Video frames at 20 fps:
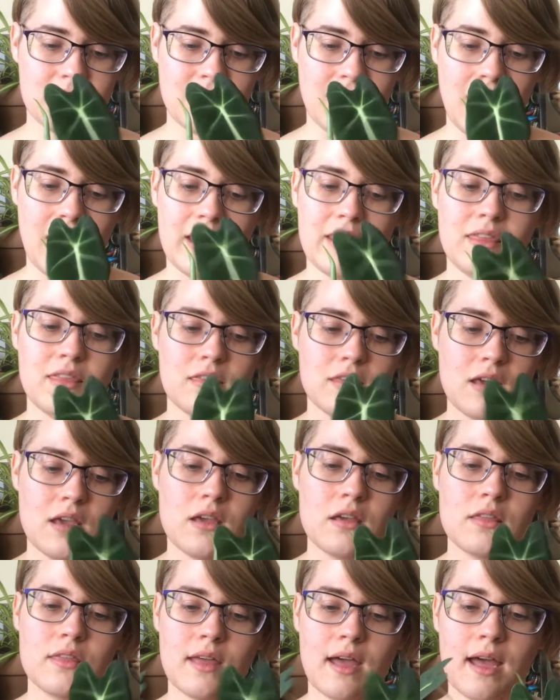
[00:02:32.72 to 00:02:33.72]
I
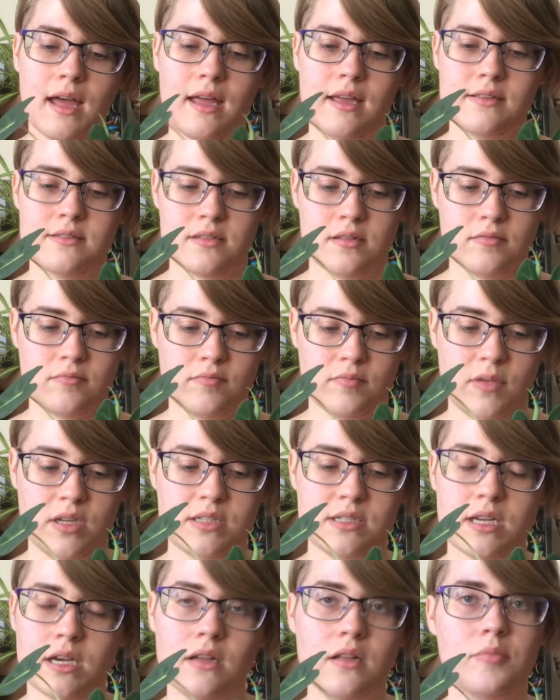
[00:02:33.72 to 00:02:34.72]
think that
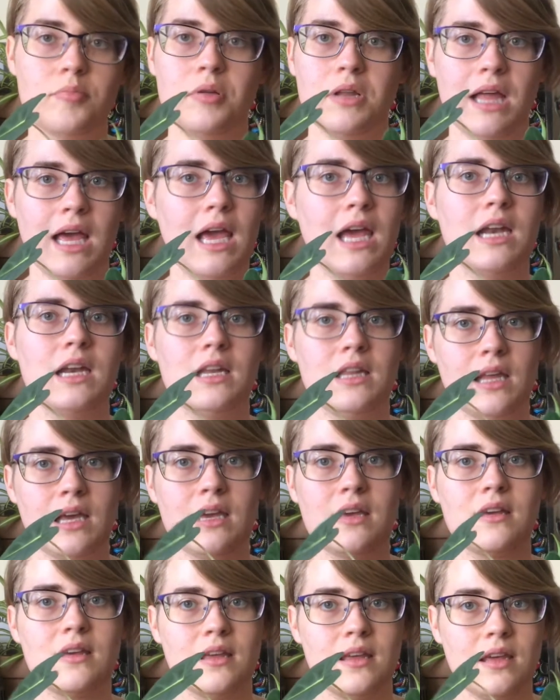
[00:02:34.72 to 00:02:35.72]
until a plant
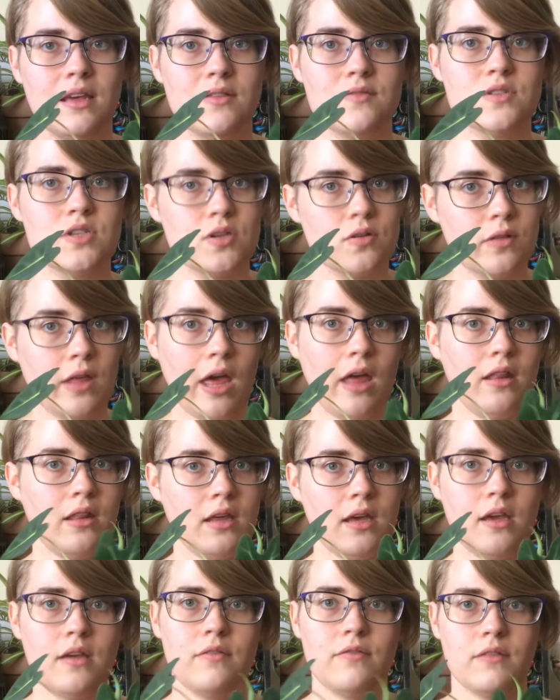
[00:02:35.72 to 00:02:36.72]
like gives you that
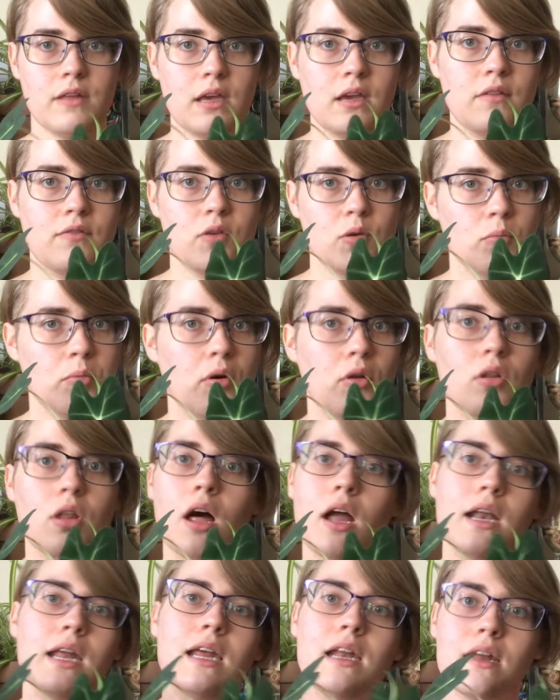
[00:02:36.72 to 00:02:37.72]
leaf, like if you pull
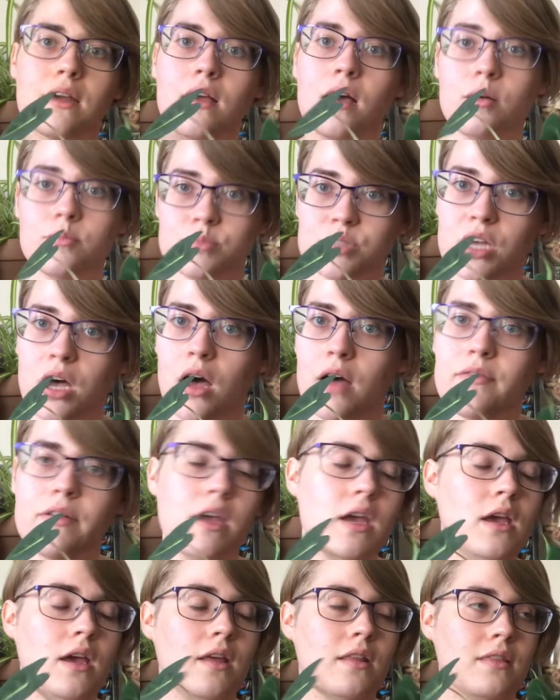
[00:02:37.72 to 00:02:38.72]
on it and it comes off,
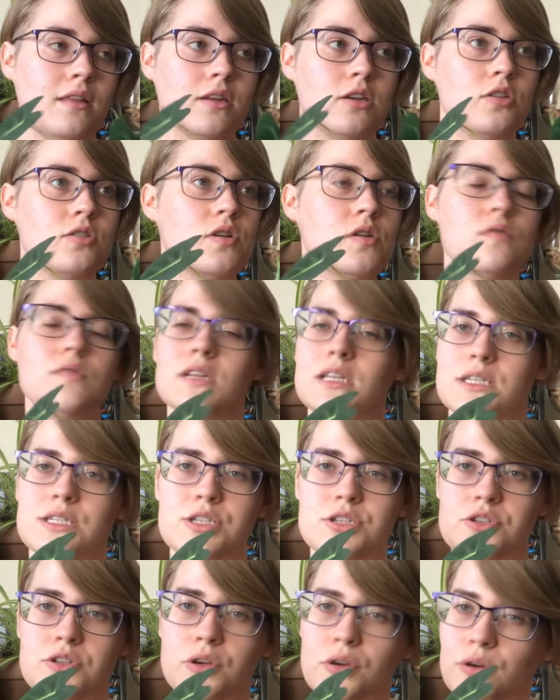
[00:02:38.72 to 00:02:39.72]
then you don't need to
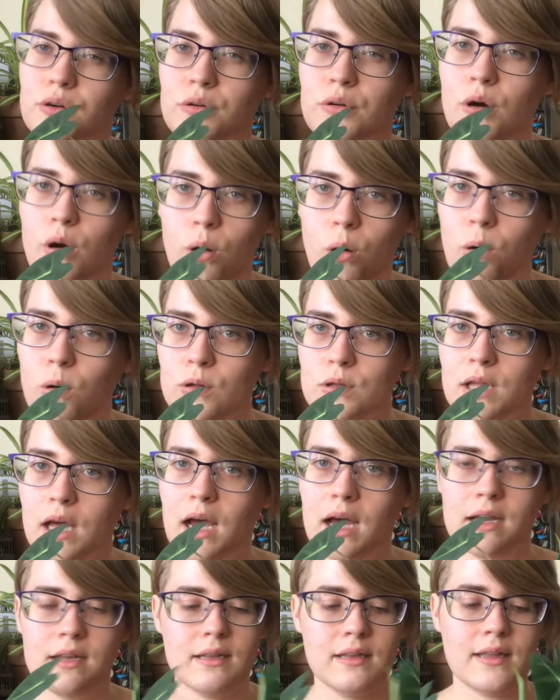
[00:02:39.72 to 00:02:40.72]
do a whole
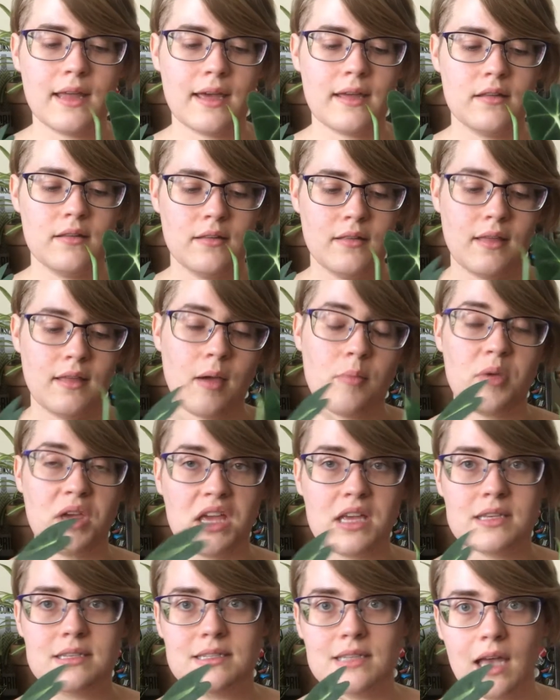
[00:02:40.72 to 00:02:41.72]
lot. That
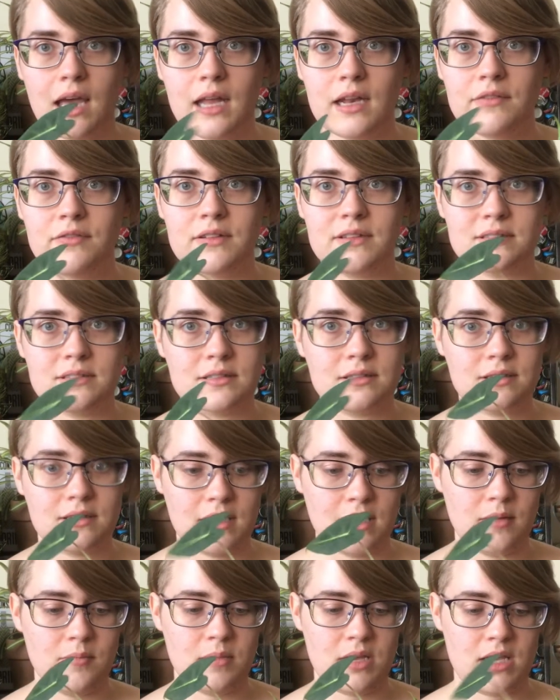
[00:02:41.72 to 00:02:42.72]
being said, if it's
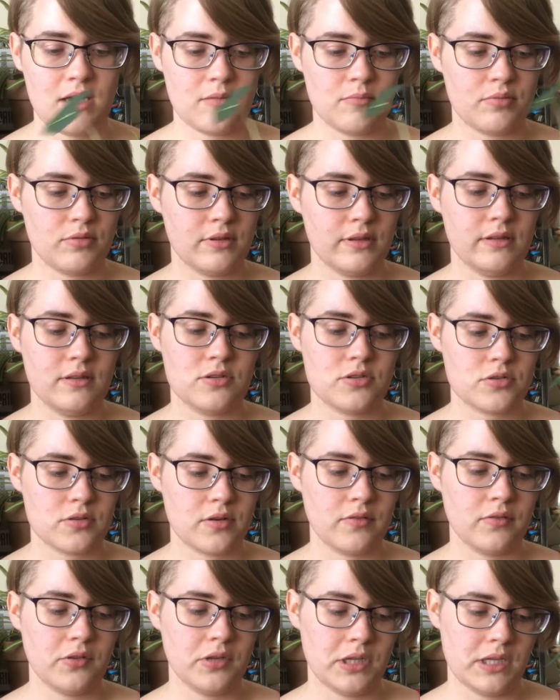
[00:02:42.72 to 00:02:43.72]
gonna be completely
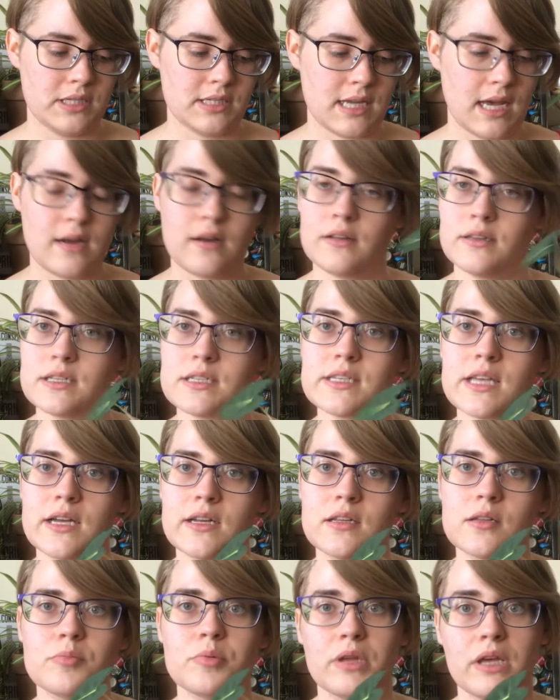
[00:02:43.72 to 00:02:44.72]
shriveled and dead on the side
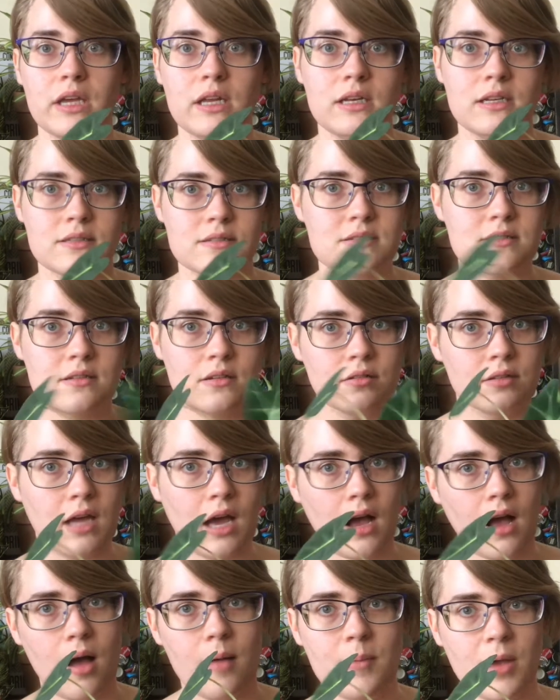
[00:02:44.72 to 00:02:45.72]
of the plant and it's still not
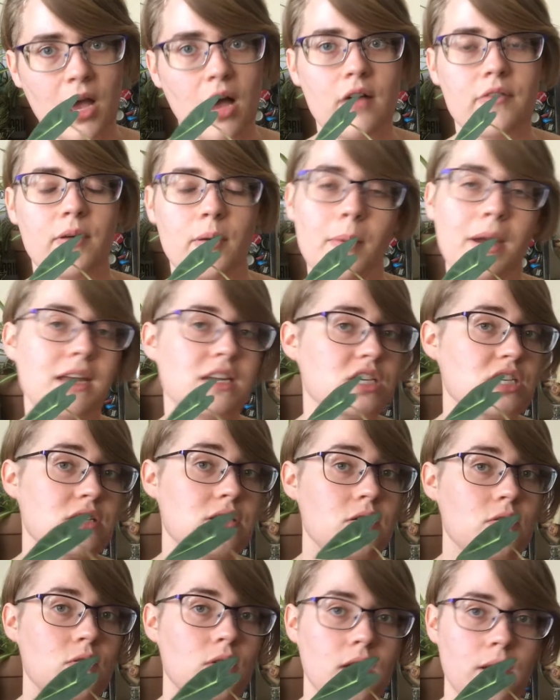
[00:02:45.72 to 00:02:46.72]
coming off, I might just
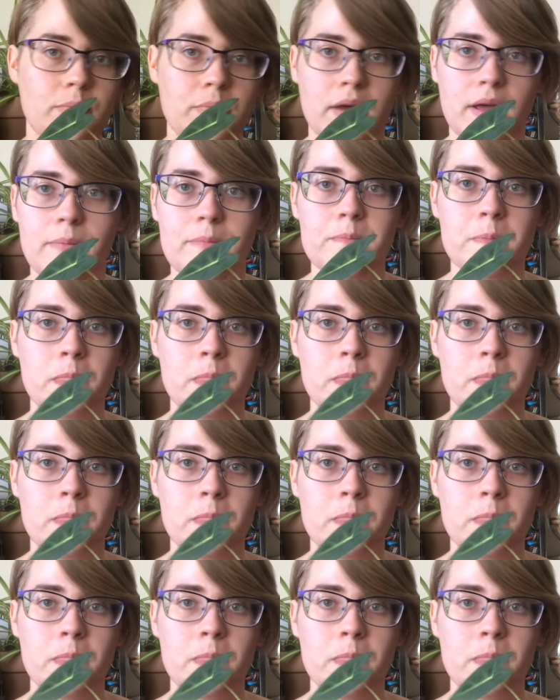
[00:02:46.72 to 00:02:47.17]
go clip it.